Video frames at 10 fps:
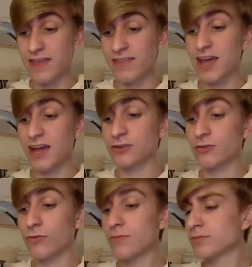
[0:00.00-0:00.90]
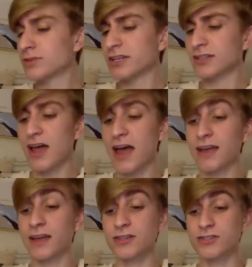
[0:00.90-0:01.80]
They had grumbling
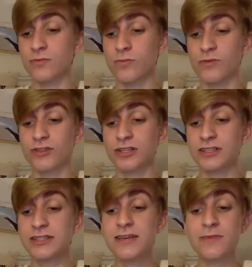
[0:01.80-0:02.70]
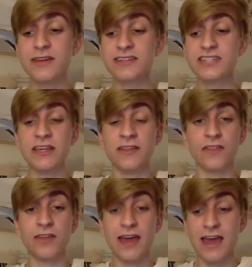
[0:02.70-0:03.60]
lions with gleaming teeth
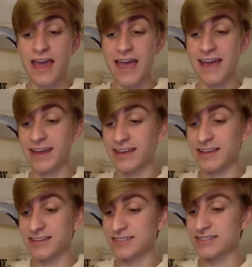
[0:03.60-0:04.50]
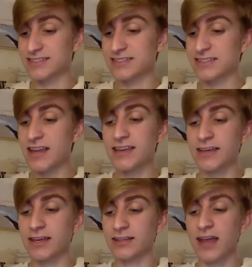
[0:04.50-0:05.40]
and a
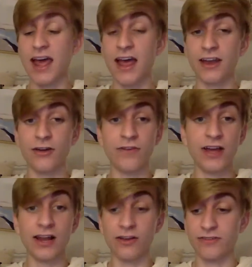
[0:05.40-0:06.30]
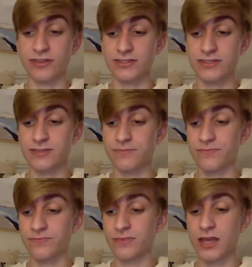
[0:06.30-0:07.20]
snaking line of elephants,
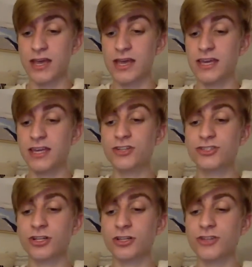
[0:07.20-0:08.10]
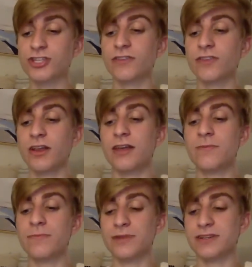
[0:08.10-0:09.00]
each clutching the
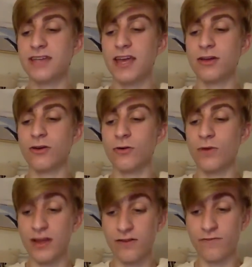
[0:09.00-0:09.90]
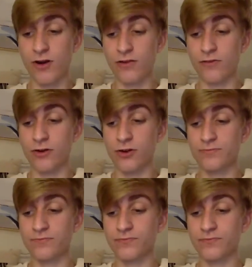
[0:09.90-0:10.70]
limp tail in front of her.